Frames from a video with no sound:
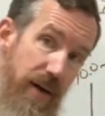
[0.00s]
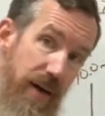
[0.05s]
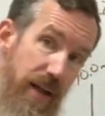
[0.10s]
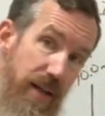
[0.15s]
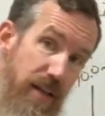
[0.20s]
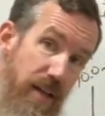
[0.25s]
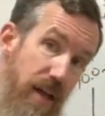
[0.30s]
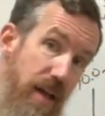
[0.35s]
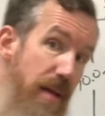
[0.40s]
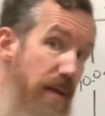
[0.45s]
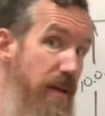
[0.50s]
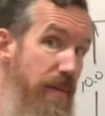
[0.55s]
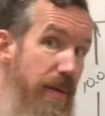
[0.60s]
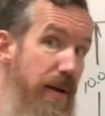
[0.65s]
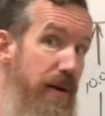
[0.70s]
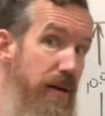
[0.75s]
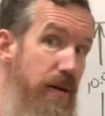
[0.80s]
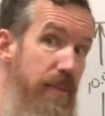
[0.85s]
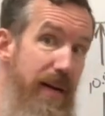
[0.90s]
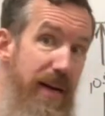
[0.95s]
and you better
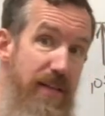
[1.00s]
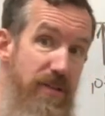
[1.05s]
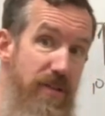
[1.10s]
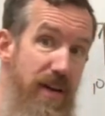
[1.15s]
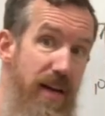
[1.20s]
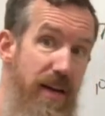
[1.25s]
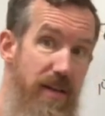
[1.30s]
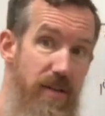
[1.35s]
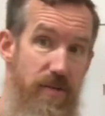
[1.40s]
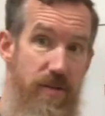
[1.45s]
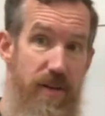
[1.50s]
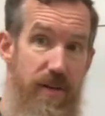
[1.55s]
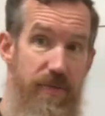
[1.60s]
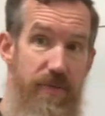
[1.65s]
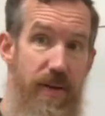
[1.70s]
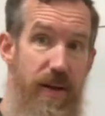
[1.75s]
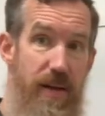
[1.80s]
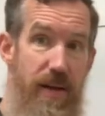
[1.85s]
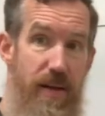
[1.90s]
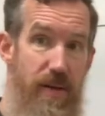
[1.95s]
go backtrack and try to
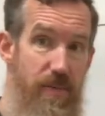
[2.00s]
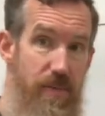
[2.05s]
find out